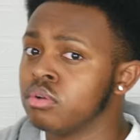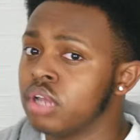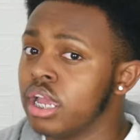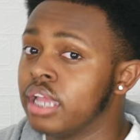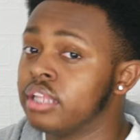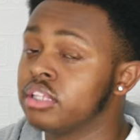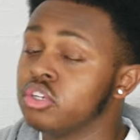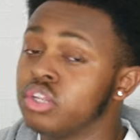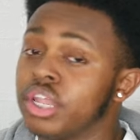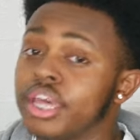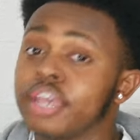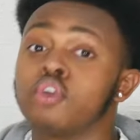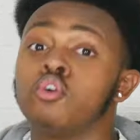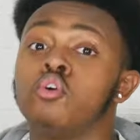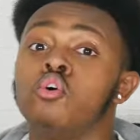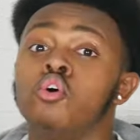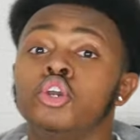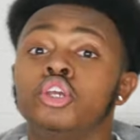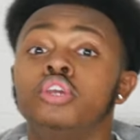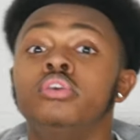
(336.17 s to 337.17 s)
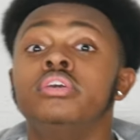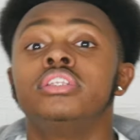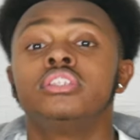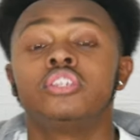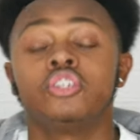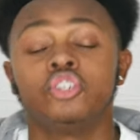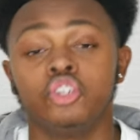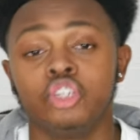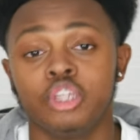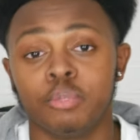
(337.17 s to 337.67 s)
until they call you in
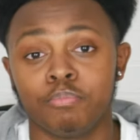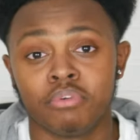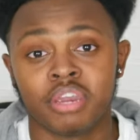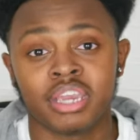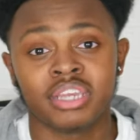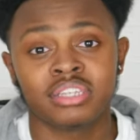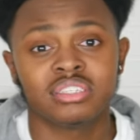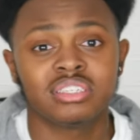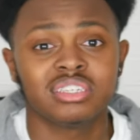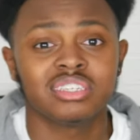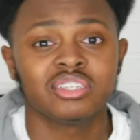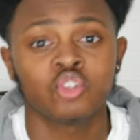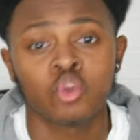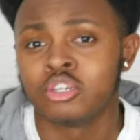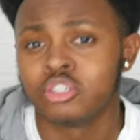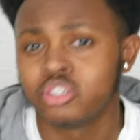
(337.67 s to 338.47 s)
to do the braces.